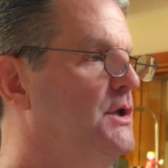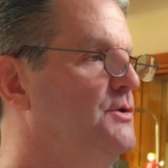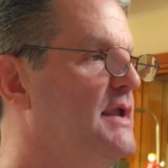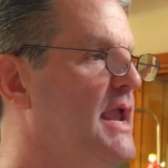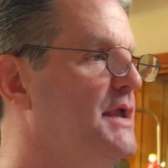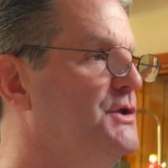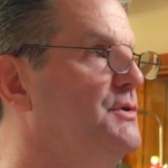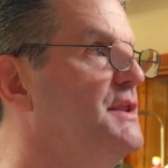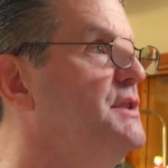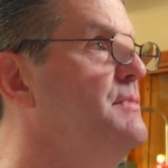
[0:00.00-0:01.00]
You can't
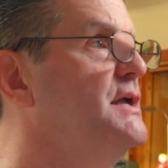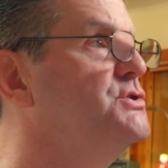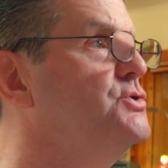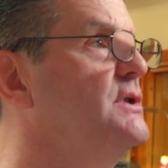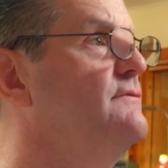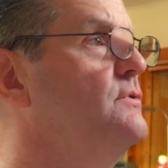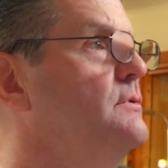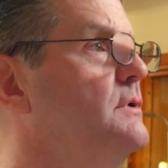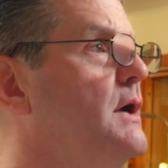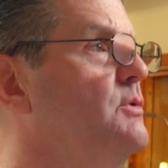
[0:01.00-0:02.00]
do it at the mixer
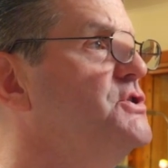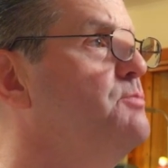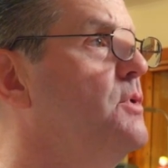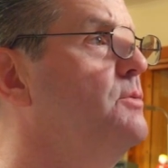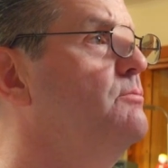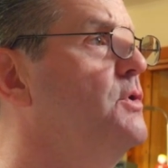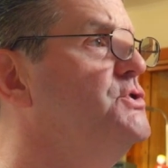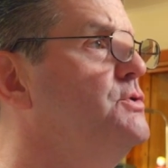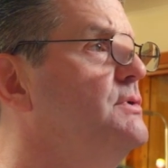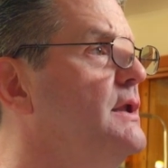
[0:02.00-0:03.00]
level. I wish
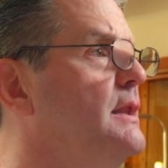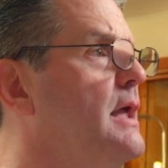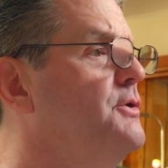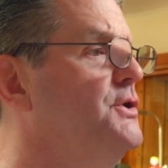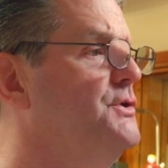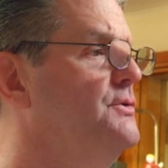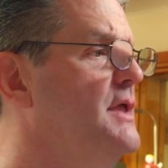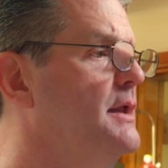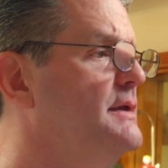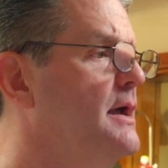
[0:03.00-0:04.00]
Motu would allow you to do
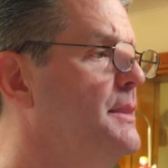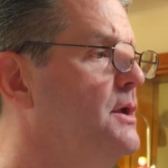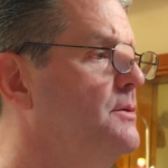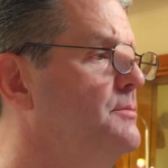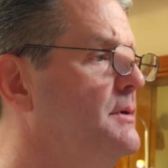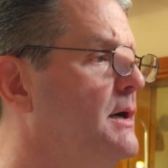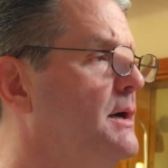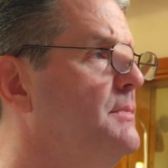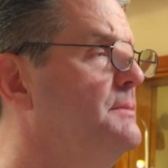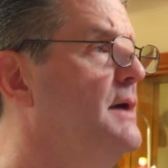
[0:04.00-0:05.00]
that down there,
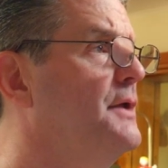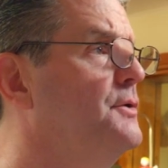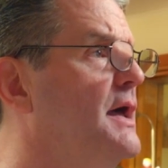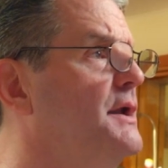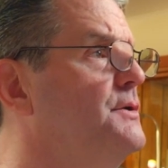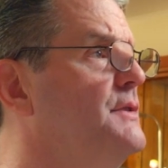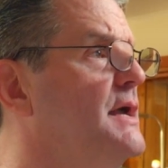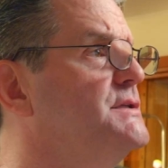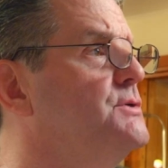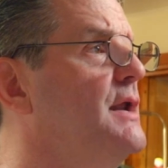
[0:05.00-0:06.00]
but I don't know how to do
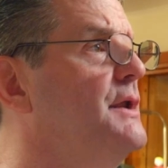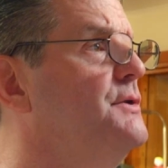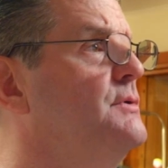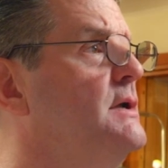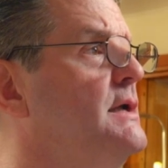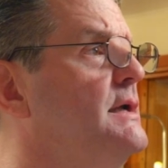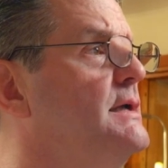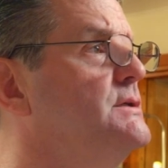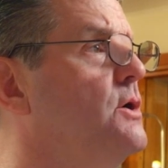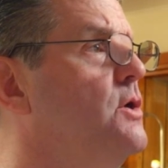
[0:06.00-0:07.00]
that. So what I'll do
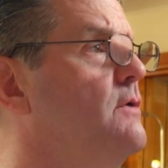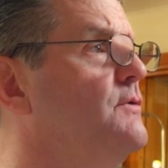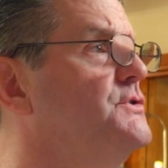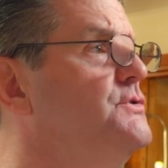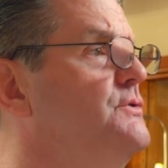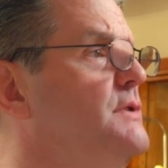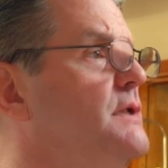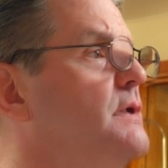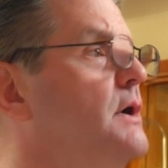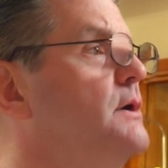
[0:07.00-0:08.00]
is I'll go over to
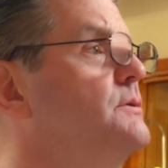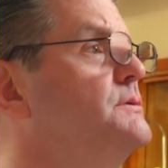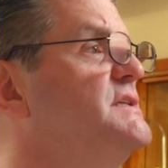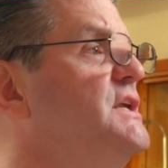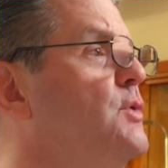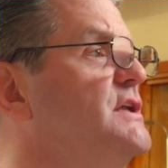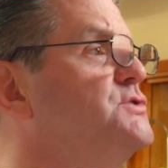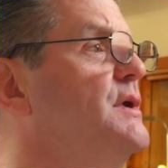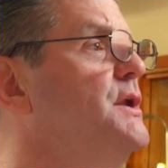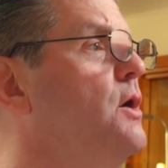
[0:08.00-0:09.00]
the
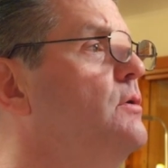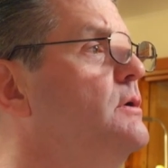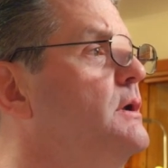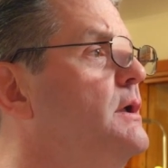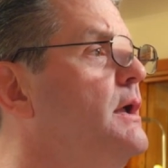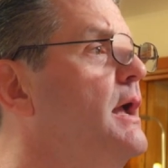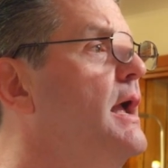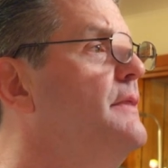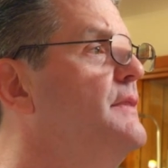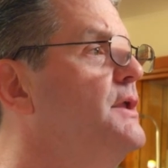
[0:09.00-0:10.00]
sequence window,
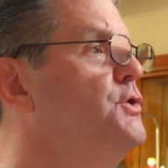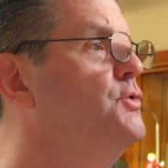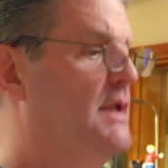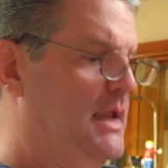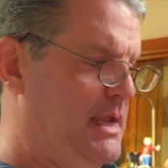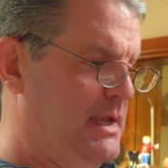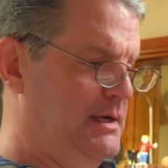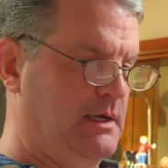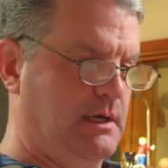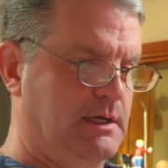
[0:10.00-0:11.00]
and then you
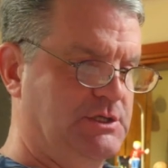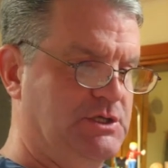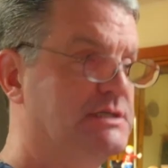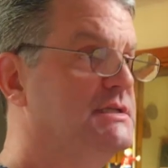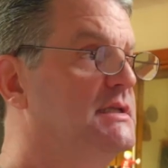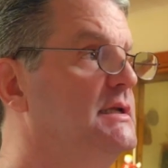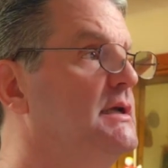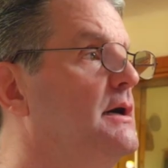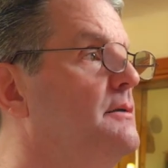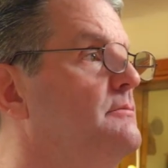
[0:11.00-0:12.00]
can adjust
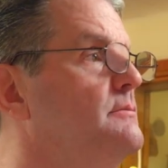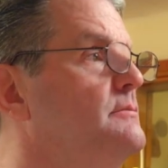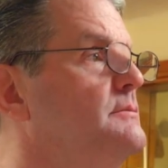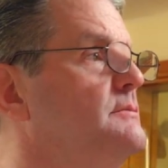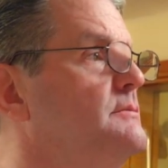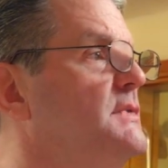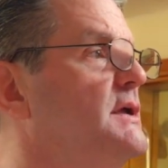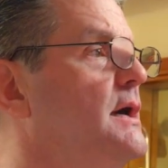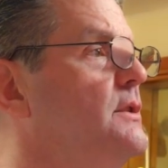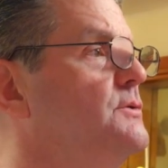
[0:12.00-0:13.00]
the
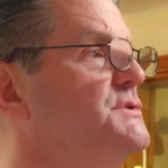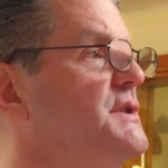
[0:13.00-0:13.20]
colors